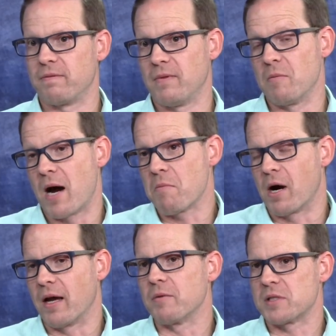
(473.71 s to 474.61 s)
in my
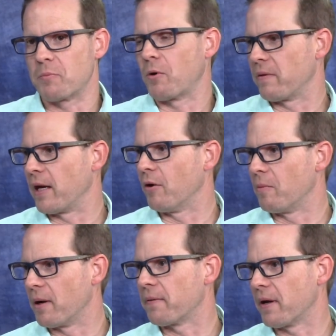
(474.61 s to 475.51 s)
mind, it was important they know
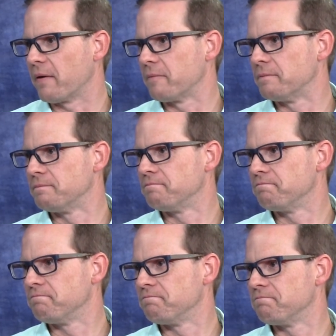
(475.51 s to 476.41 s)
about that.
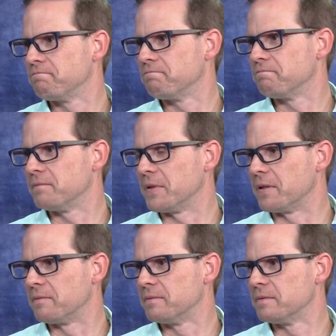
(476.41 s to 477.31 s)
Hmm, interesting.
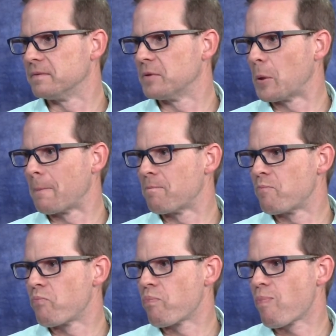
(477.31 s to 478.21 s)
Yeah. So you come
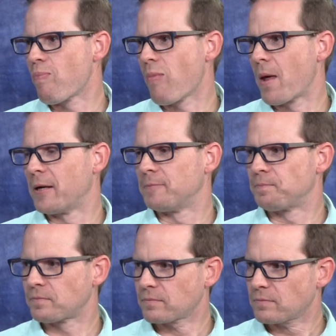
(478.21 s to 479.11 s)
home, and, and
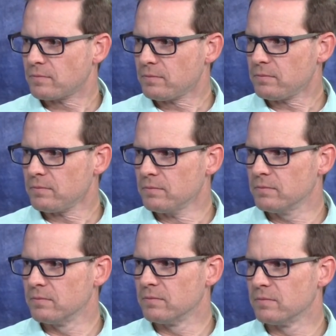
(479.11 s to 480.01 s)
actually, Sarah's waited
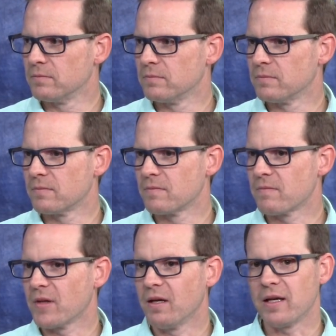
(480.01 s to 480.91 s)
for you. Is that
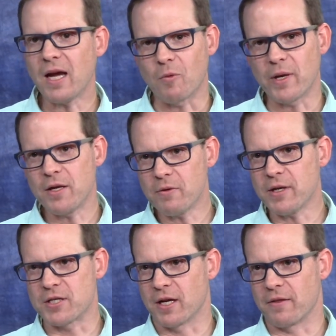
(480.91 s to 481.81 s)
true? Yeah, we knew
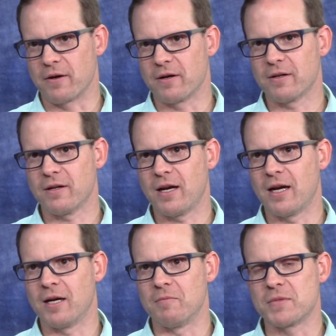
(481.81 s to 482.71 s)
each other.
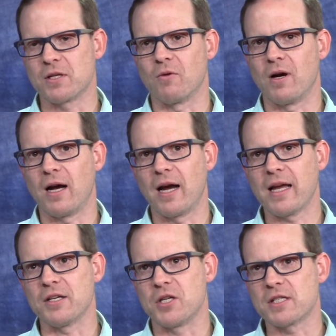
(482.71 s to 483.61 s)
Um, so I had just